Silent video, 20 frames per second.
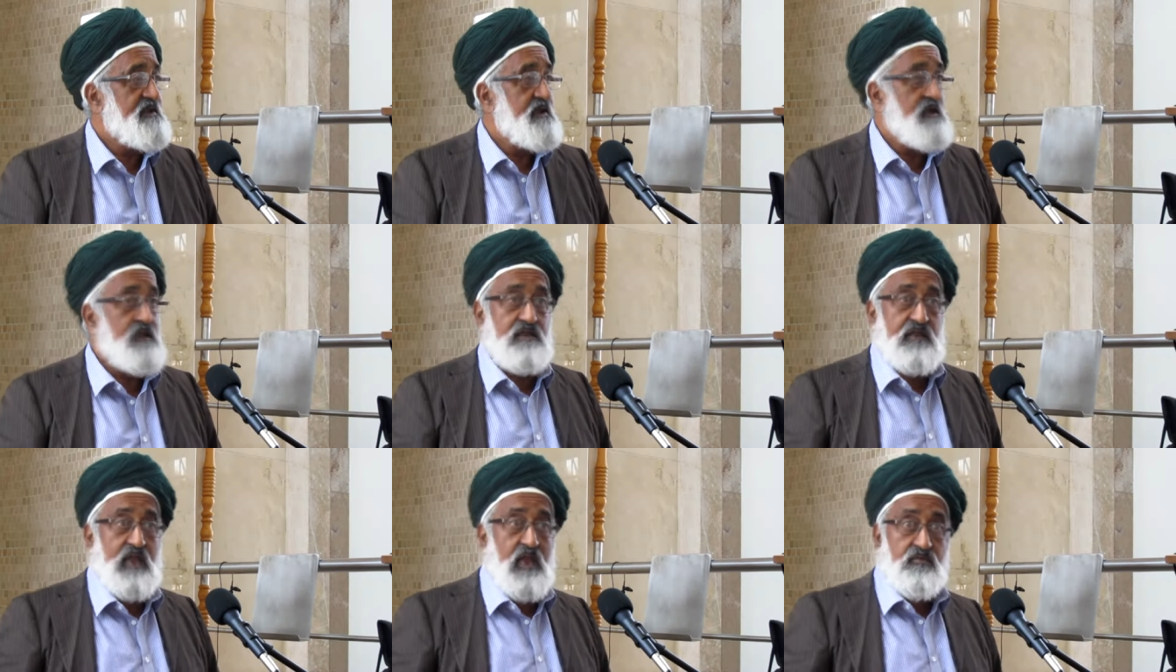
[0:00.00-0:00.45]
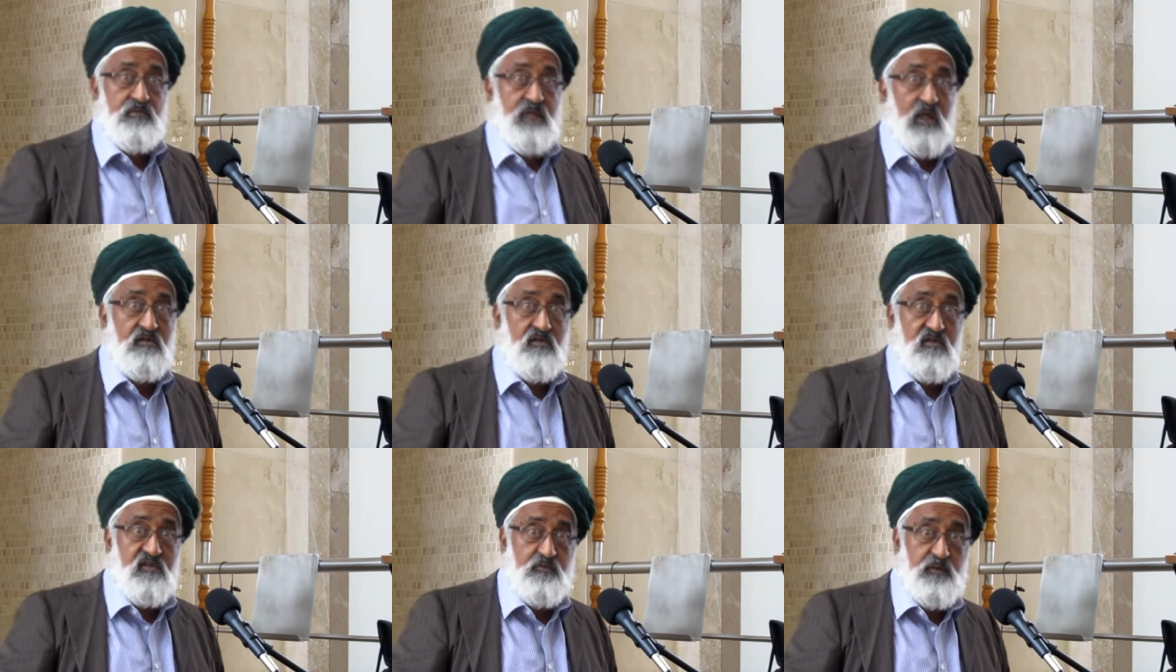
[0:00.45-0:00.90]
In Cape
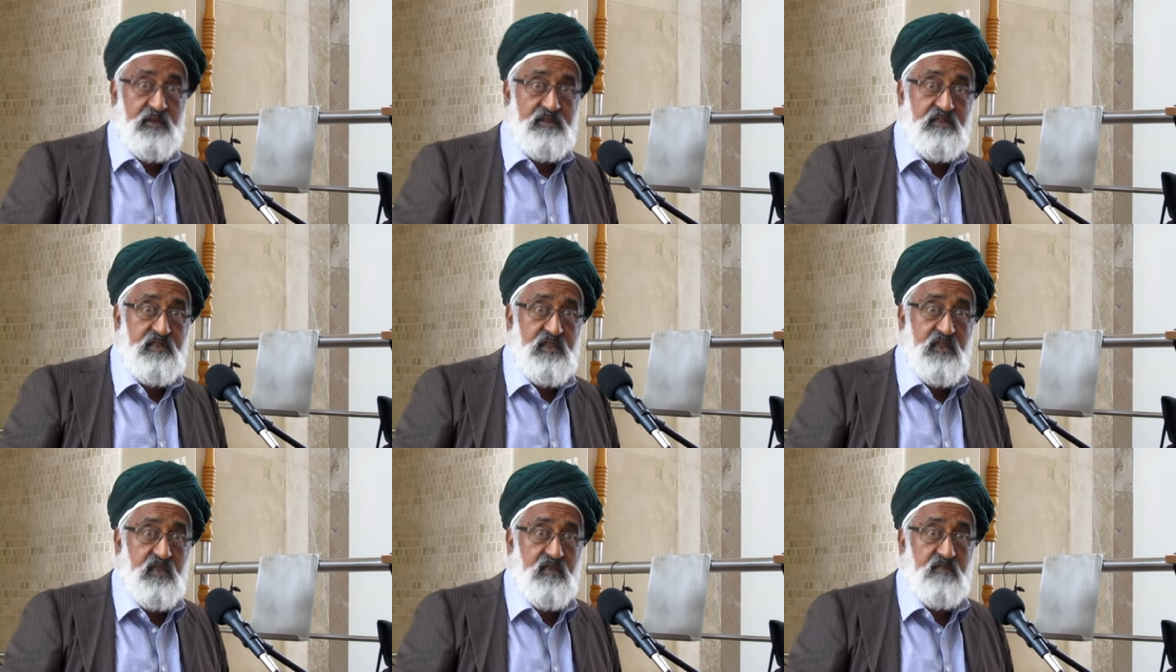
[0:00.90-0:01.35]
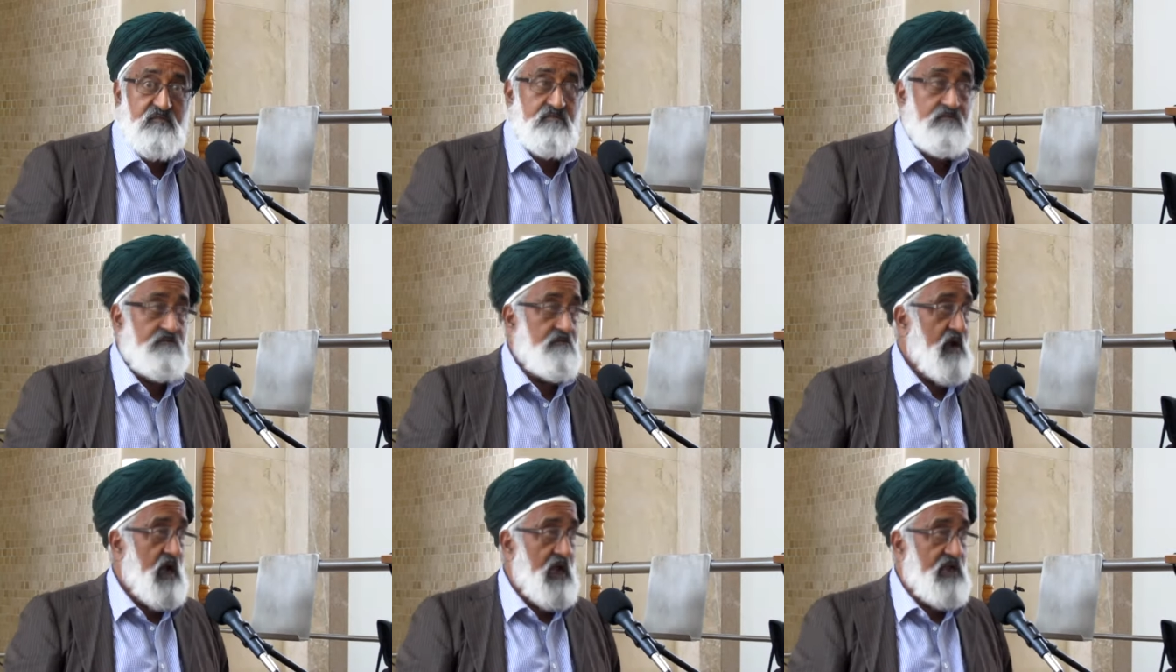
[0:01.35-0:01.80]
Town especially,
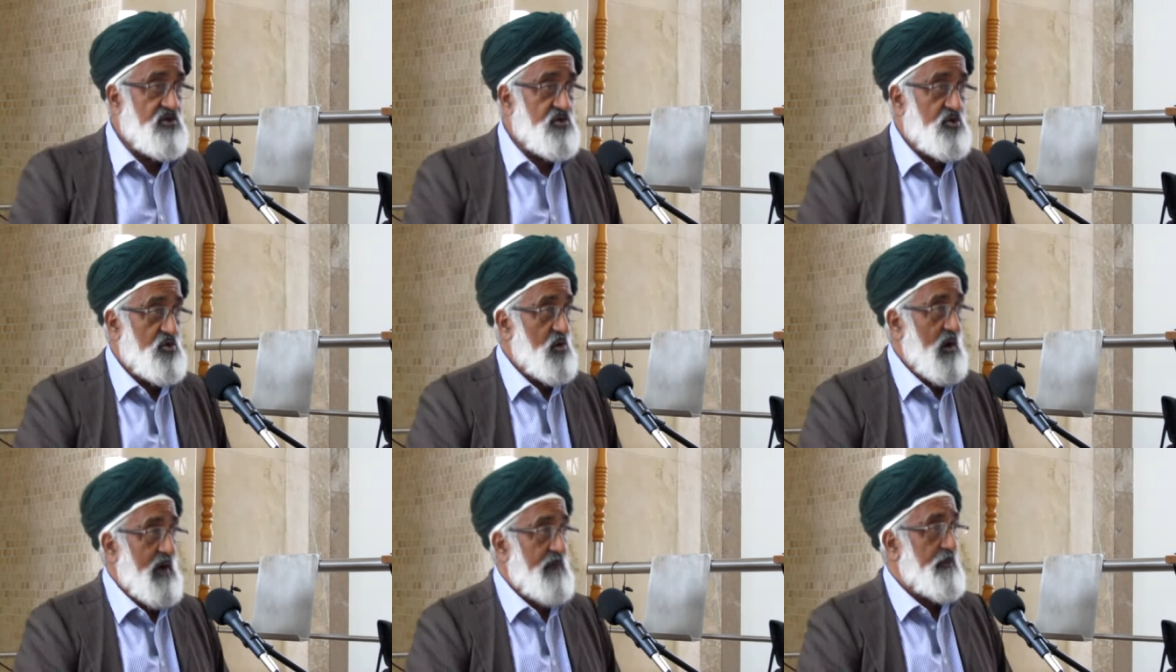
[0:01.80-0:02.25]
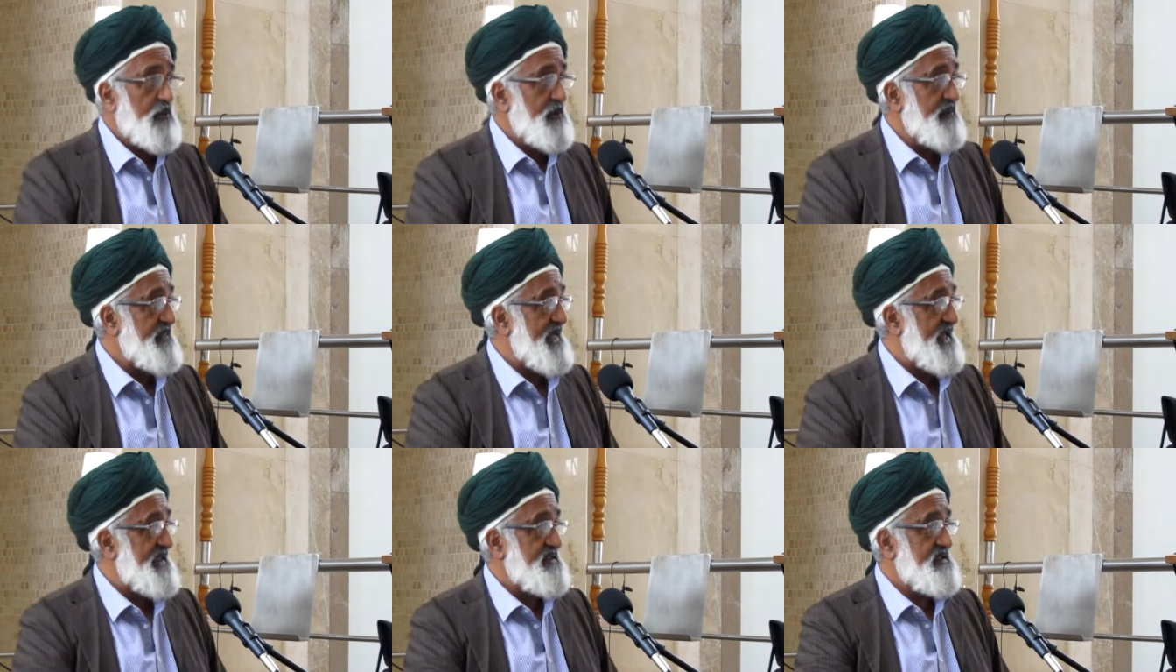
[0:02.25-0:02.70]
I grew up
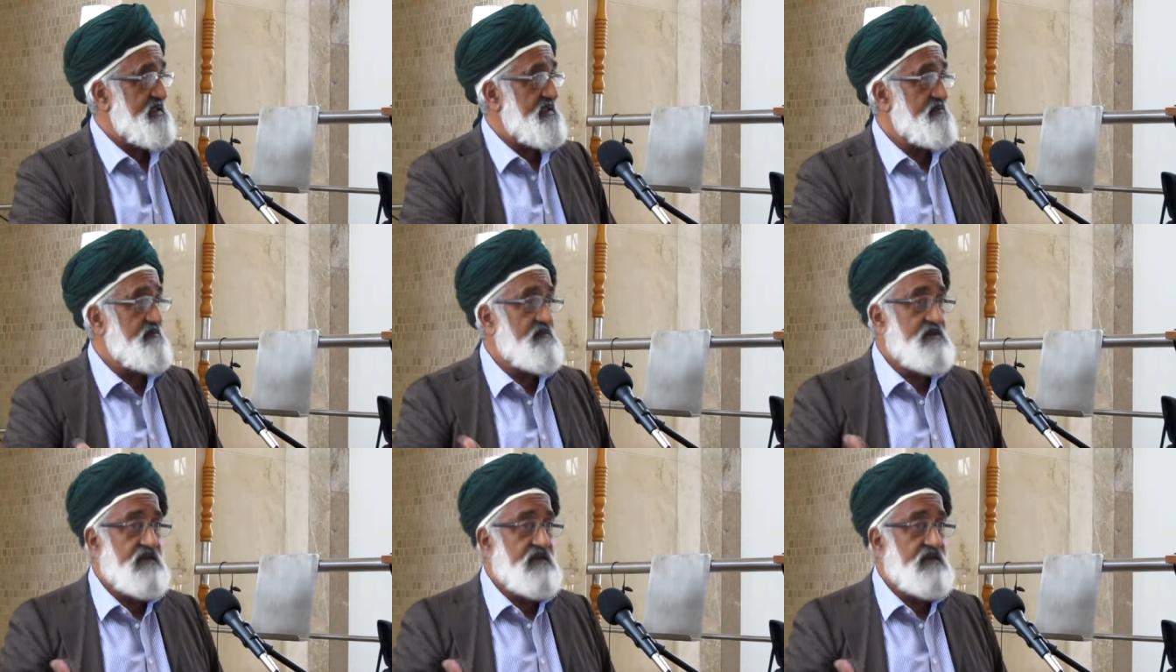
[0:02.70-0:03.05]
with that